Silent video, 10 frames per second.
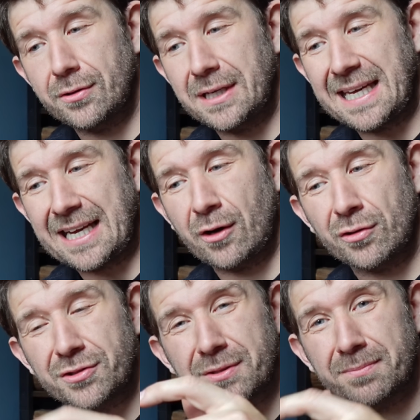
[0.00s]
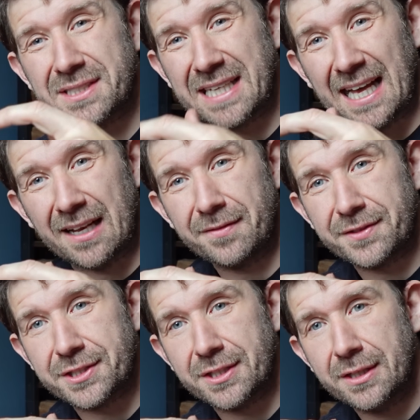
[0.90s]
acorns
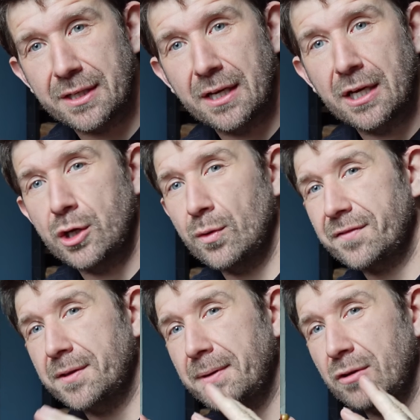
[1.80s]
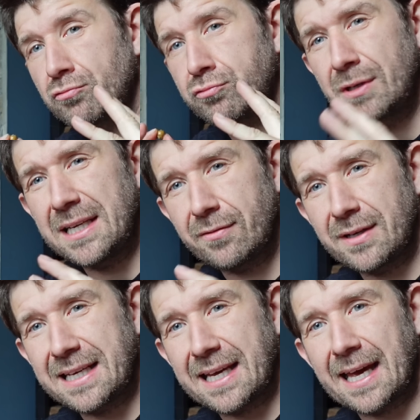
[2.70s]
themselves, you have to be really,
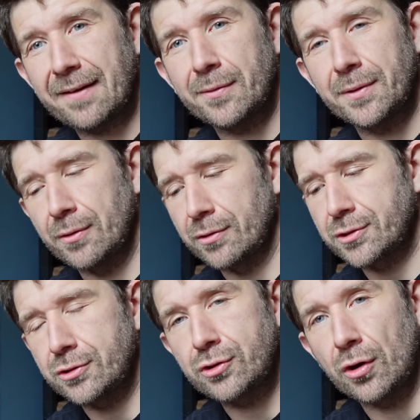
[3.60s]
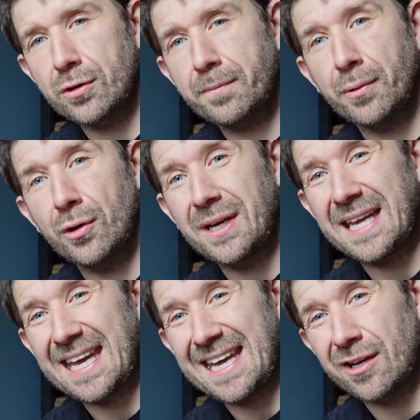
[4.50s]
really careful with those. So don't burn
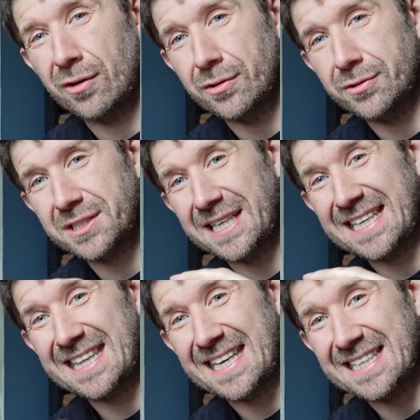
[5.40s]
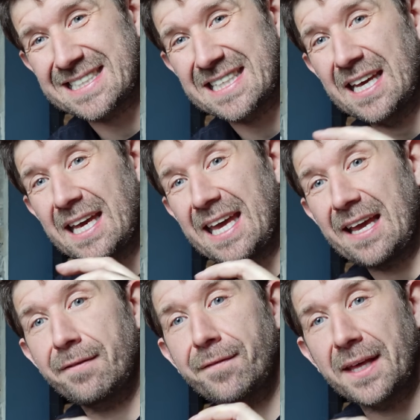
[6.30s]
acorns like this
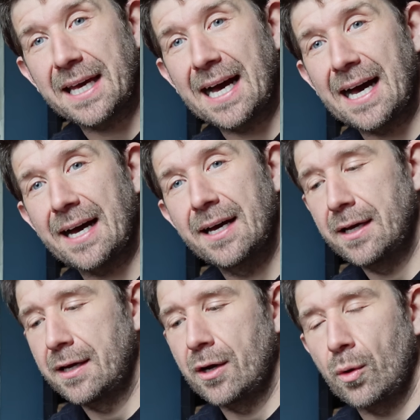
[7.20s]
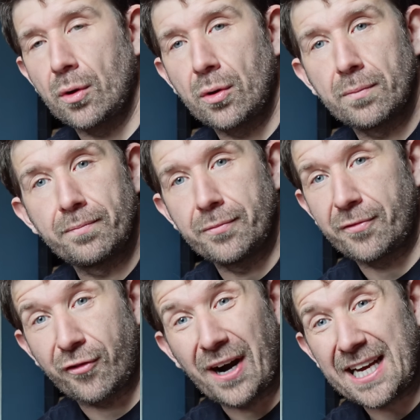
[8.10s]
if they are
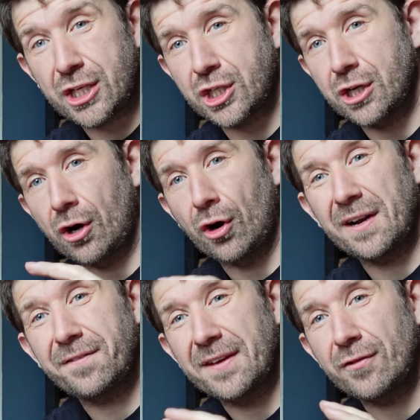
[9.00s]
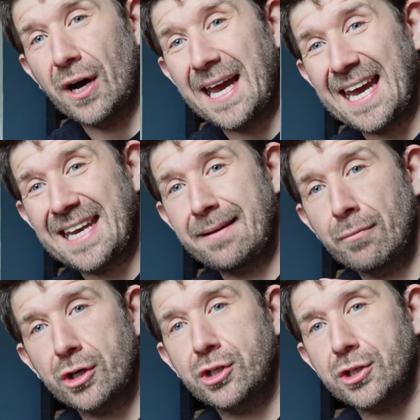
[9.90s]
fresh or if they've got any
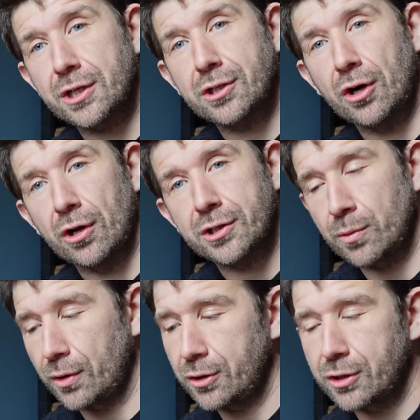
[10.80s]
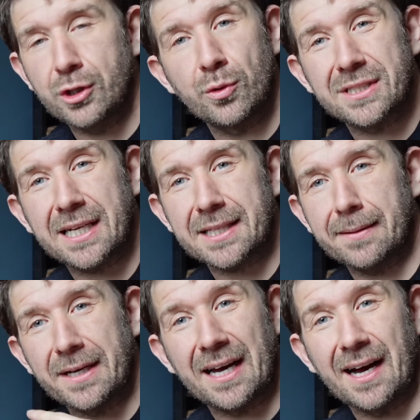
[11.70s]
moisture at all. So what you can do is cut
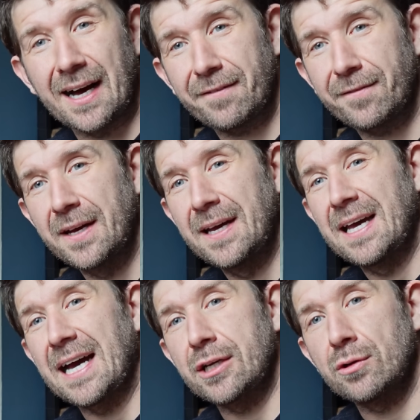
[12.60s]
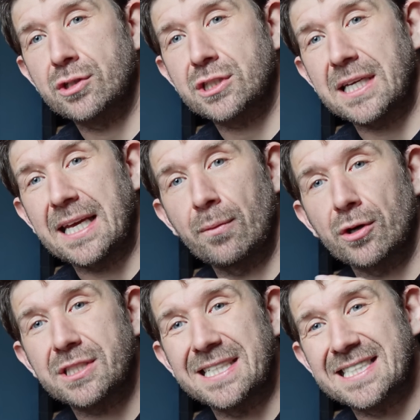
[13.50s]
them in half and you'll see
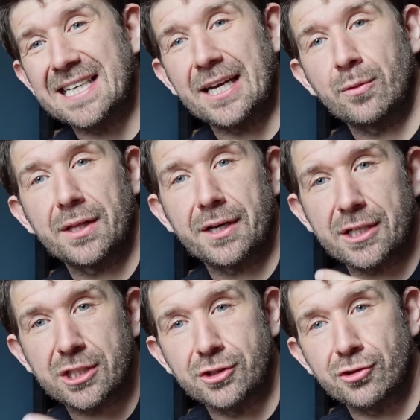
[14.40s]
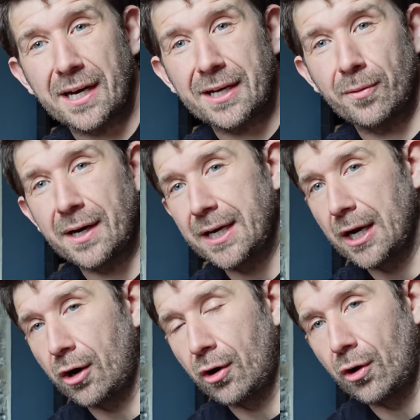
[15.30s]
what's inside, whether it's a dry
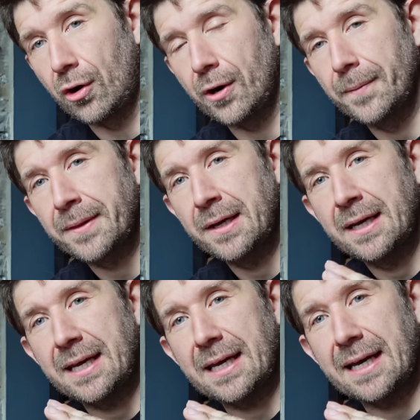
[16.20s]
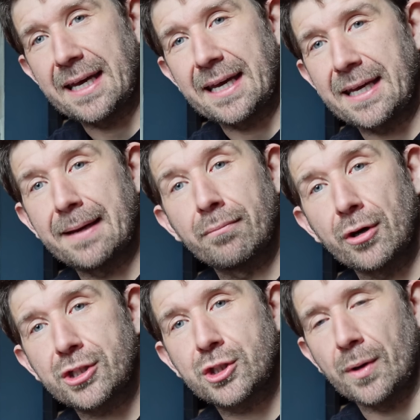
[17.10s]
one or a
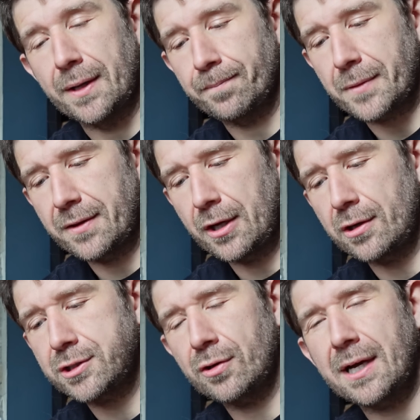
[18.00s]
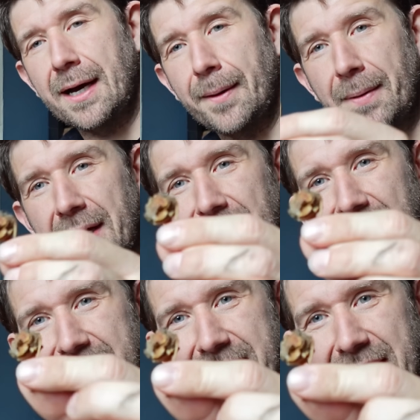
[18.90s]
moist one. They also come
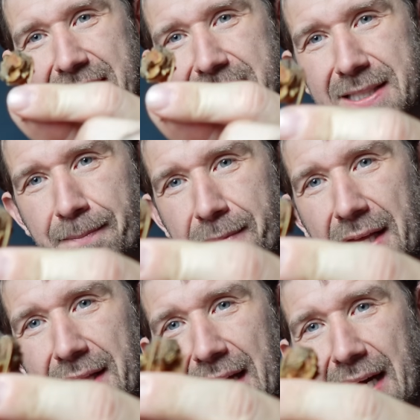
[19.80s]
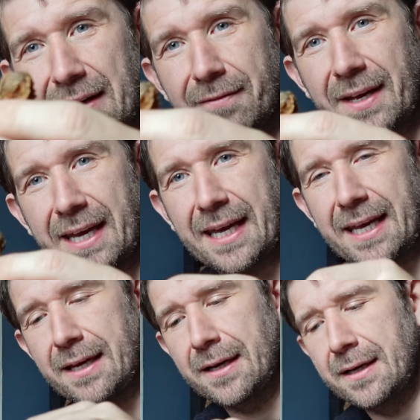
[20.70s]
like this, and they have
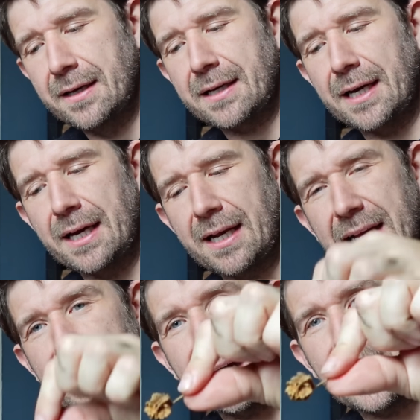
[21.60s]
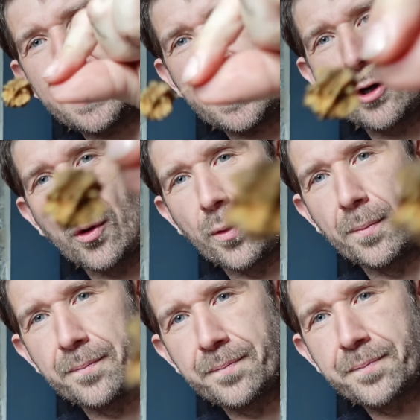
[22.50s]
a kind of like a honeycomb